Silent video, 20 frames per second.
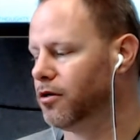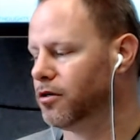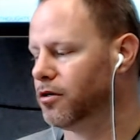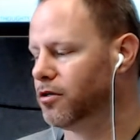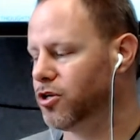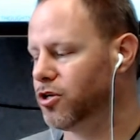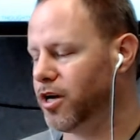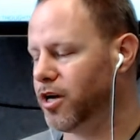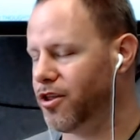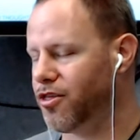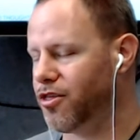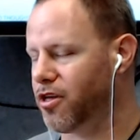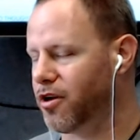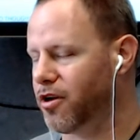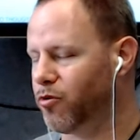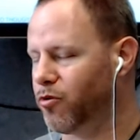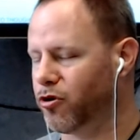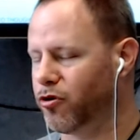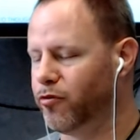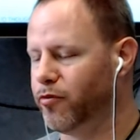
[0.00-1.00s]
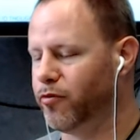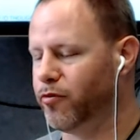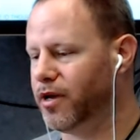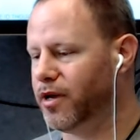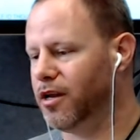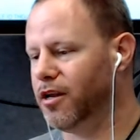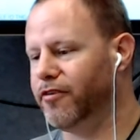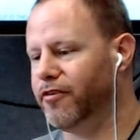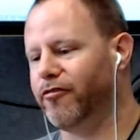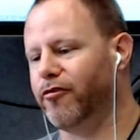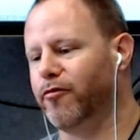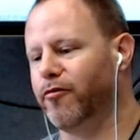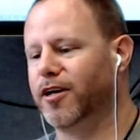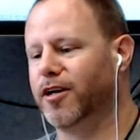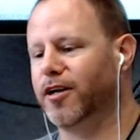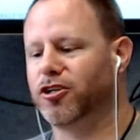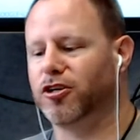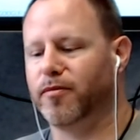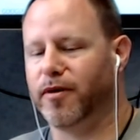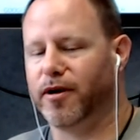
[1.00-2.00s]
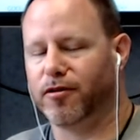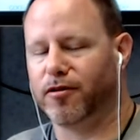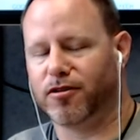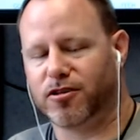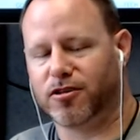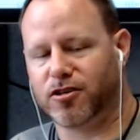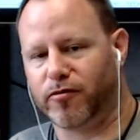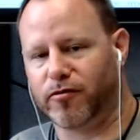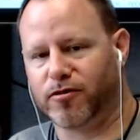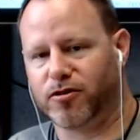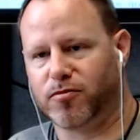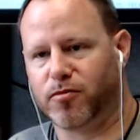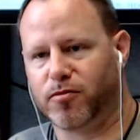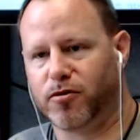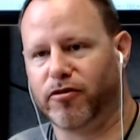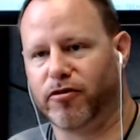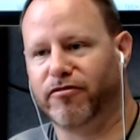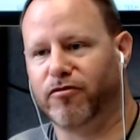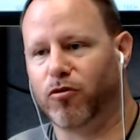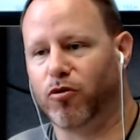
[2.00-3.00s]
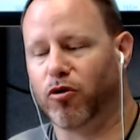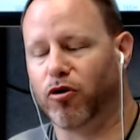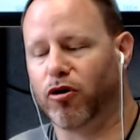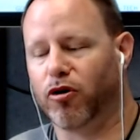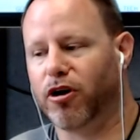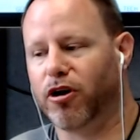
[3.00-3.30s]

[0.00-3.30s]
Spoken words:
You got to think we're going to be getting information about the Surface Pro 4.